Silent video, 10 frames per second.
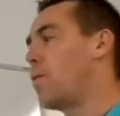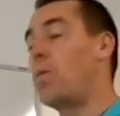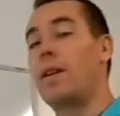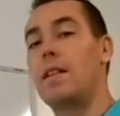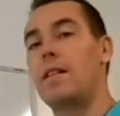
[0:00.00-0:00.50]

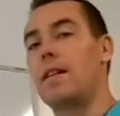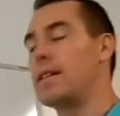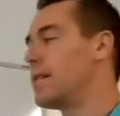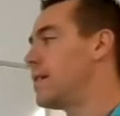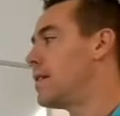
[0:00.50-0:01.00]
What it
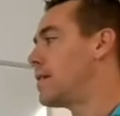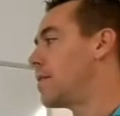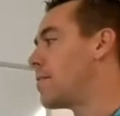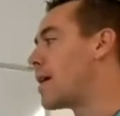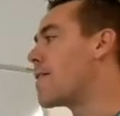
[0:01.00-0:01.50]
does is, some
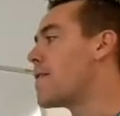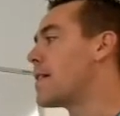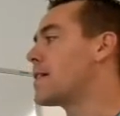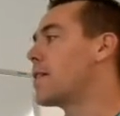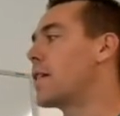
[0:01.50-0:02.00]

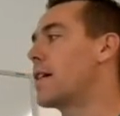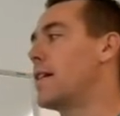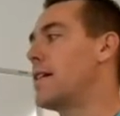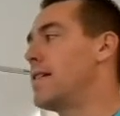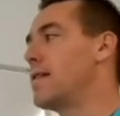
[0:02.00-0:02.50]
benefits
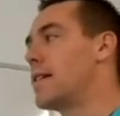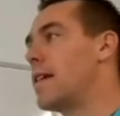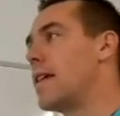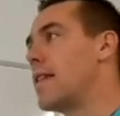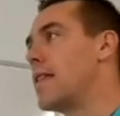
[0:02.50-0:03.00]
is
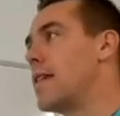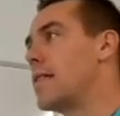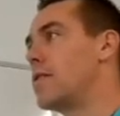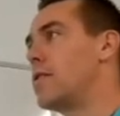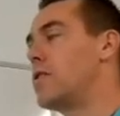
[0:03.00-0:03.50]

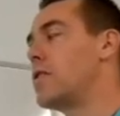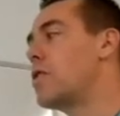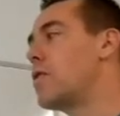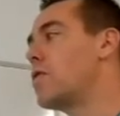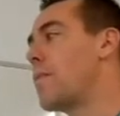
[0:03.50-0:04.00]
there's this
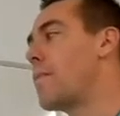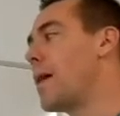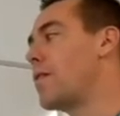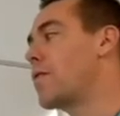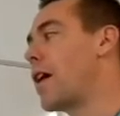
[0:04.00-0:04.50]
huge
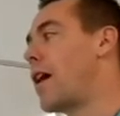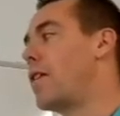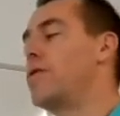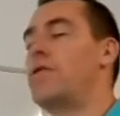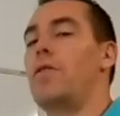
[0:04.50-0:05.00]

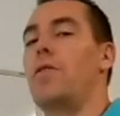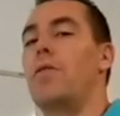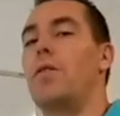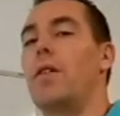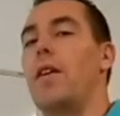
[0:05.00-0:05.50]

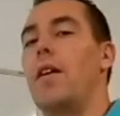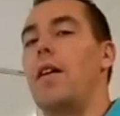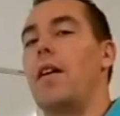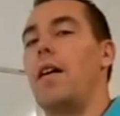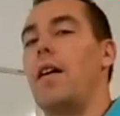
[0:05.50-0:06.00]
mitochondrial
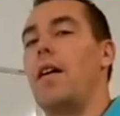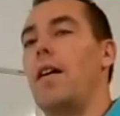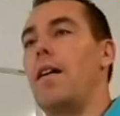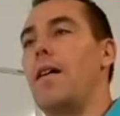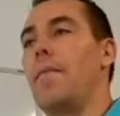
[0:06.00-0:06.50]

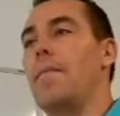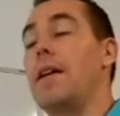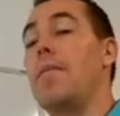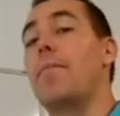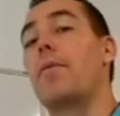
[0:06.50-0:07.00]

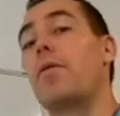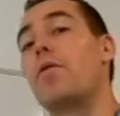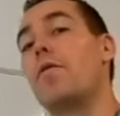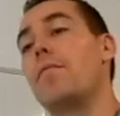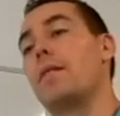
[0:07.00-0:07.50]

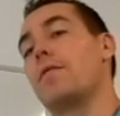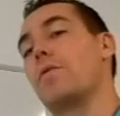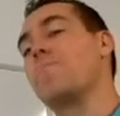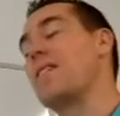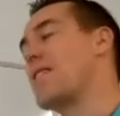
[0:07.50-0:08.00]
improvement or
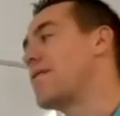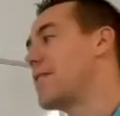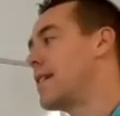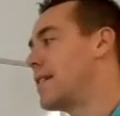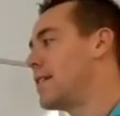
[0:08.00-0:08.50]

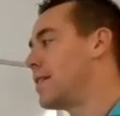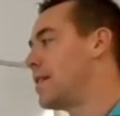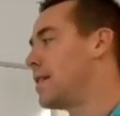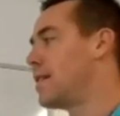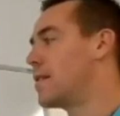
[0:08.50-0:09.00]
benefit. So
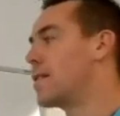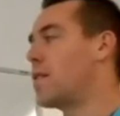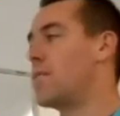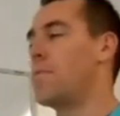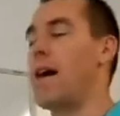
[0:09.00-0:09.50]
this is
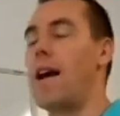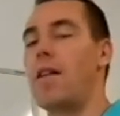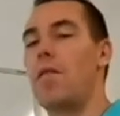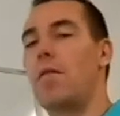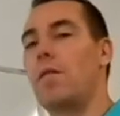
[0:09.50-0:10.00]
called
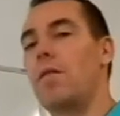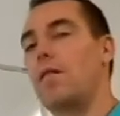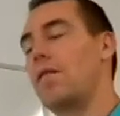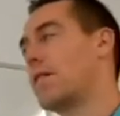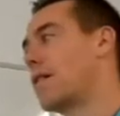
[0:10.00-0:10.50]

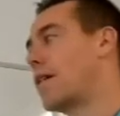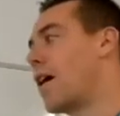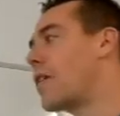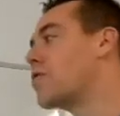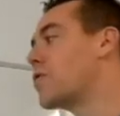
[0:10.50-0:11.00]

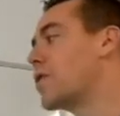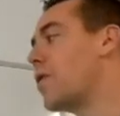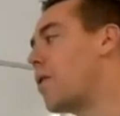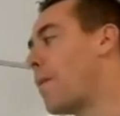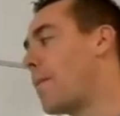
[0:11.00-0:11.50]

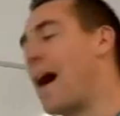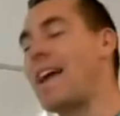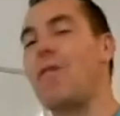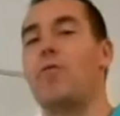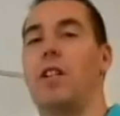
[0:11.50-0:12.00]
mitochondrial
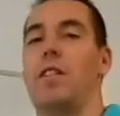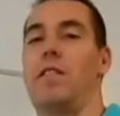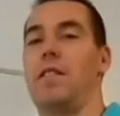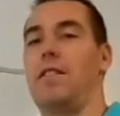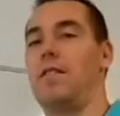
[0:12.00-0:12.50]

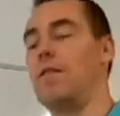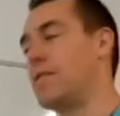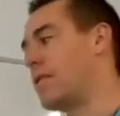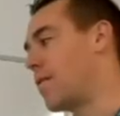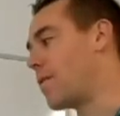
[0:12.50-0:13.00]
biogenesis. So it's
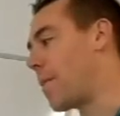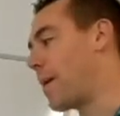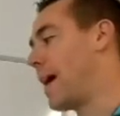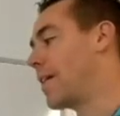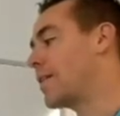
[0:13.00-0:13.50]
the
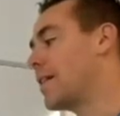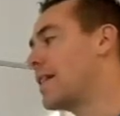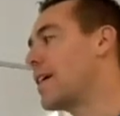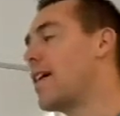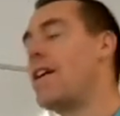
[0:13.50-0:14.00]
repairing